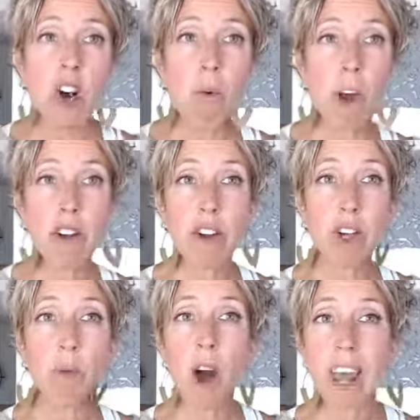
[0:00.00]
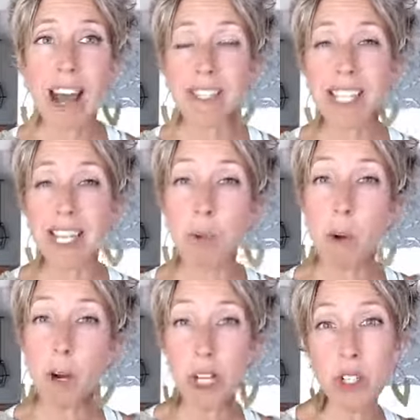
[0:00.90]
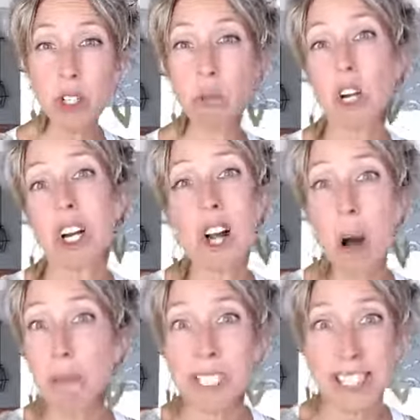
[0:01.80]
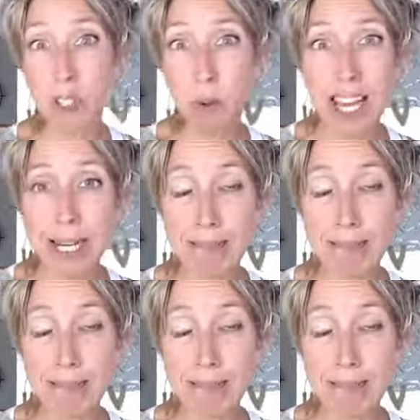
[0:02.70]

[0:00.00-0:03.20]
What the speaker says: whether you want to have a schedule where you just work a couple days a week,